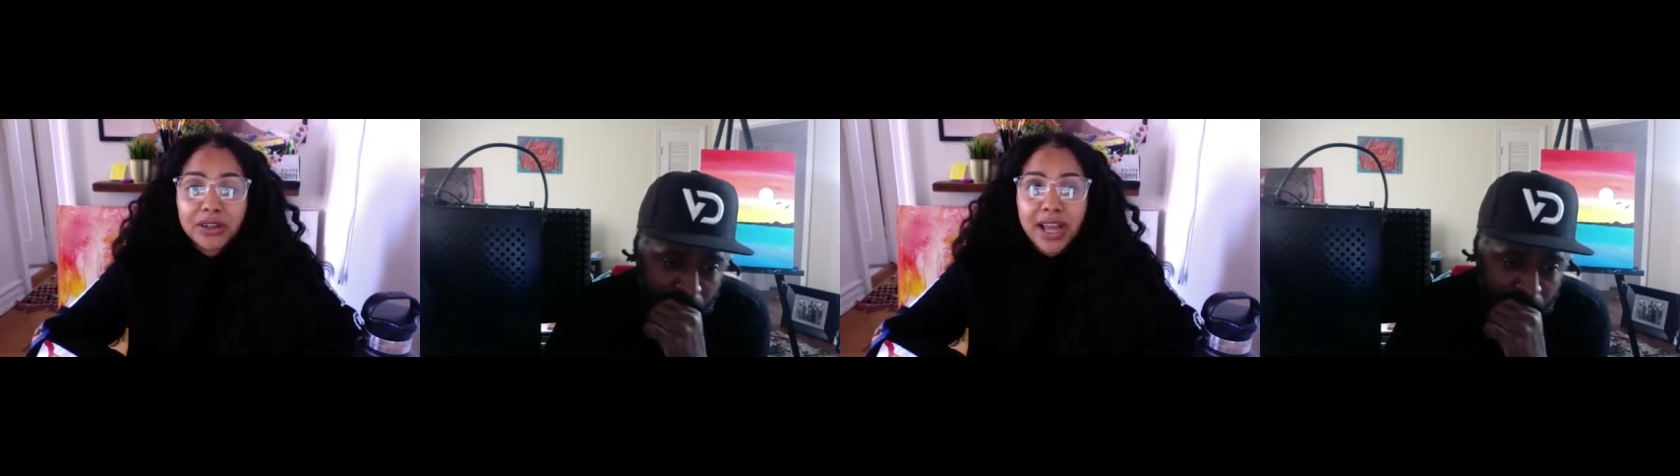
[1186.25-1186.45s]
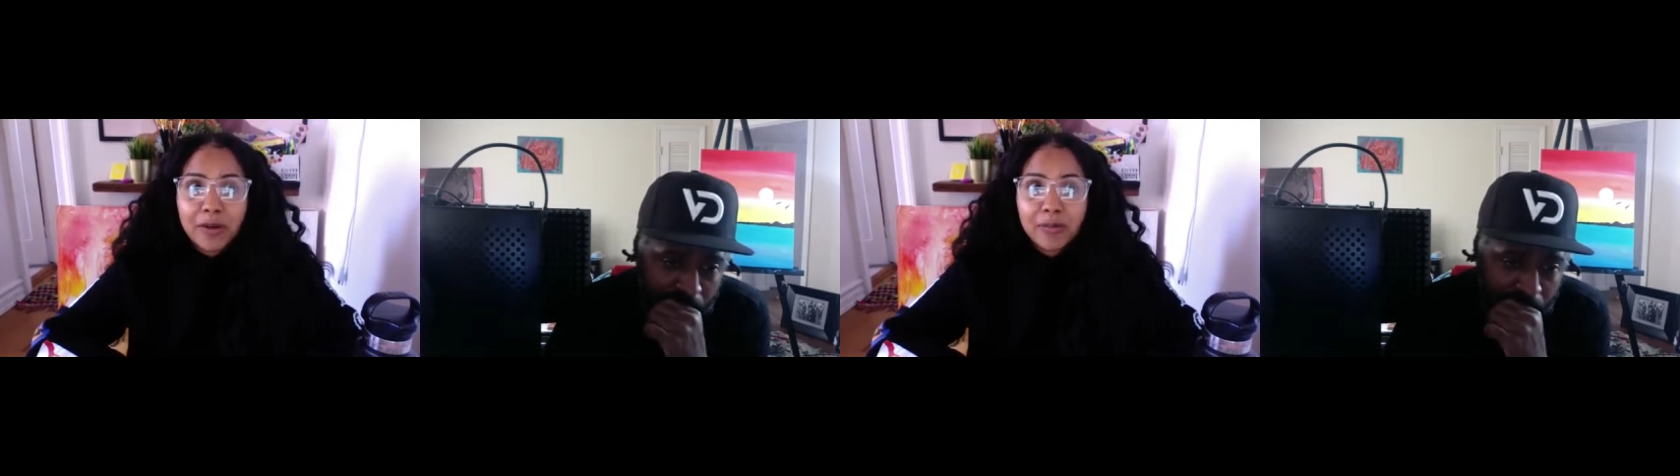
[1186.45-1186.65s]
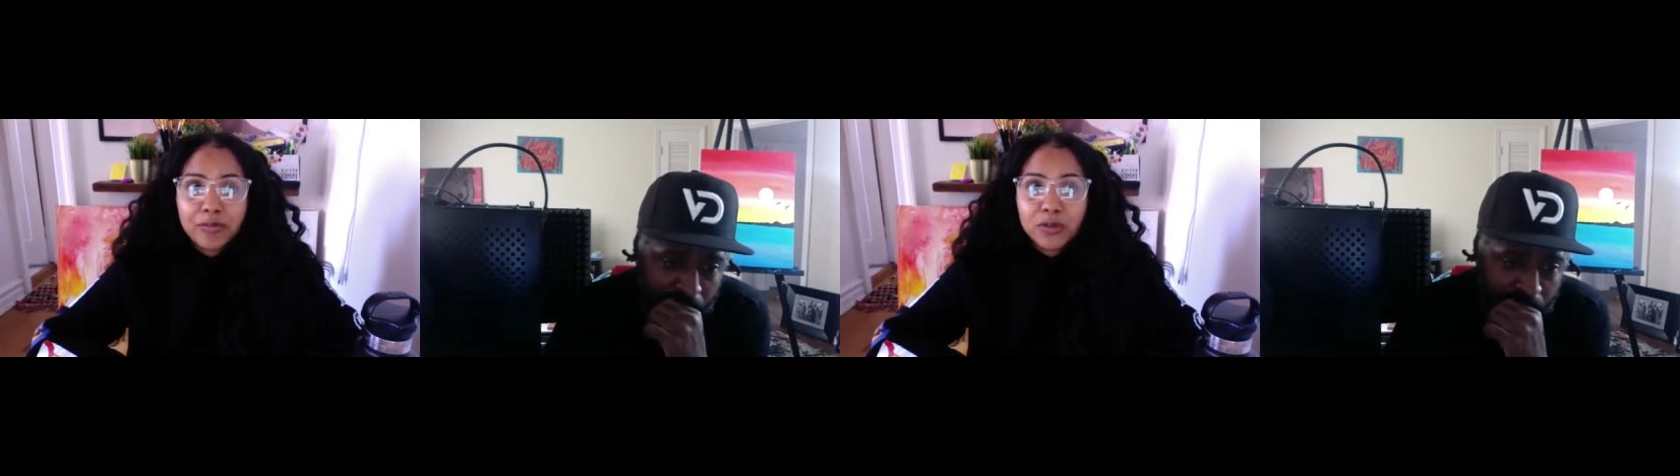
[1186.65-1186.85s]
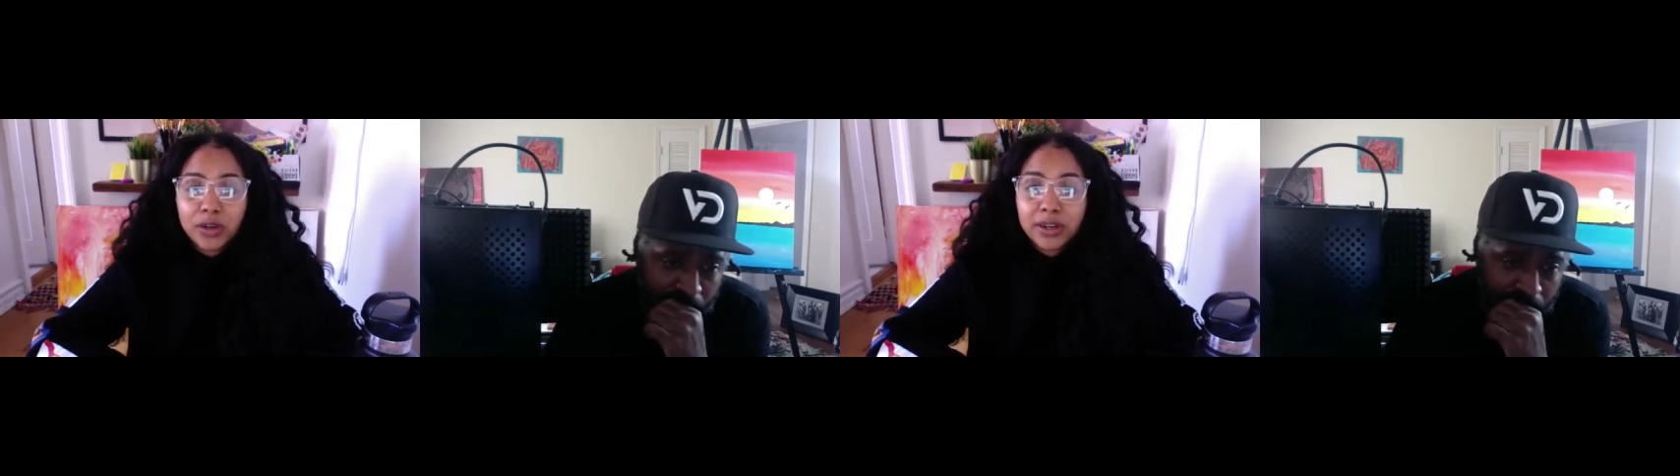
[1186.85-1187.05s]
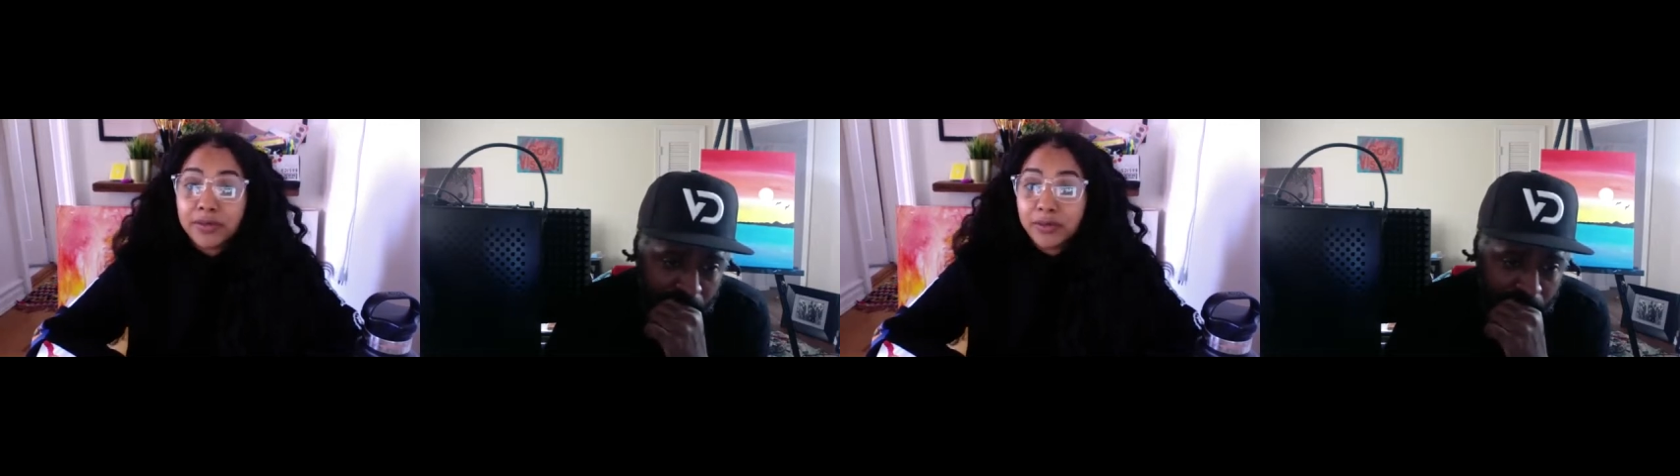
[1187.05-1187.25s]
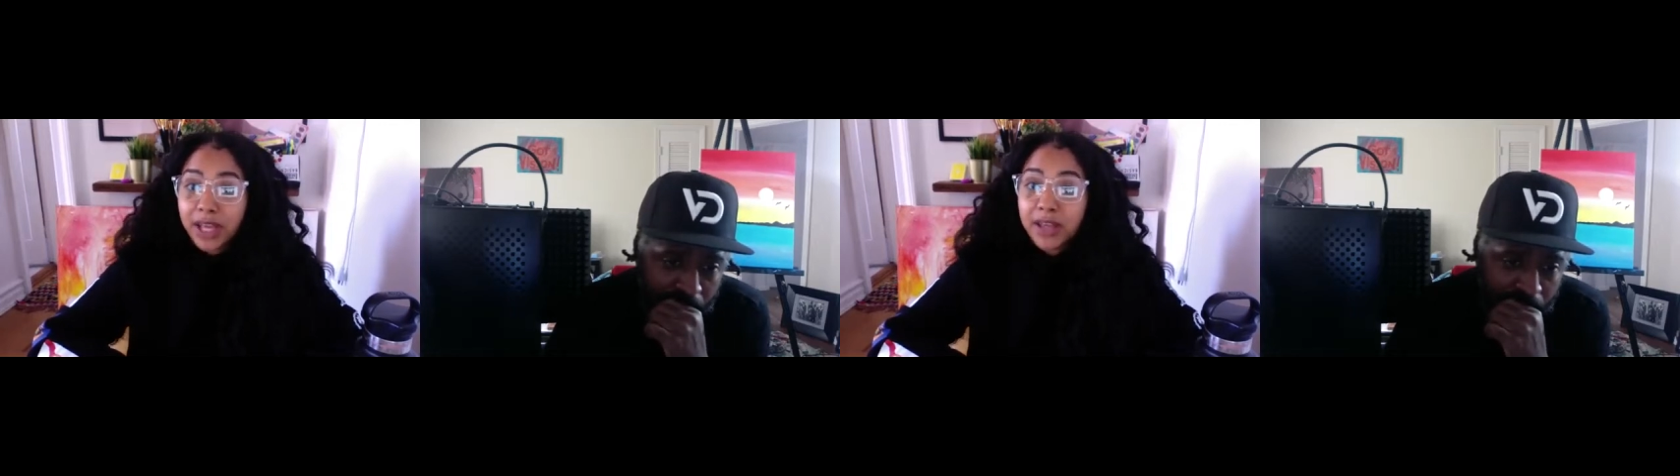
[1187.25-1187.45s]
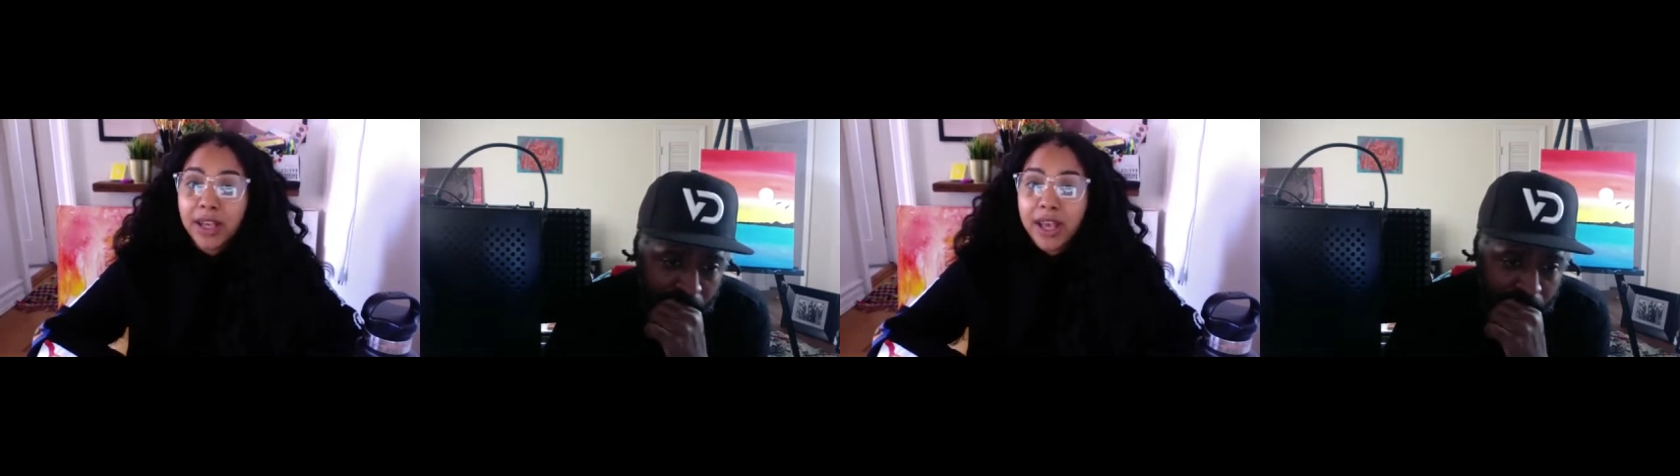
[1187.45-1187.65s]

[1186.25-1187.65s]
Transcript: now sort of like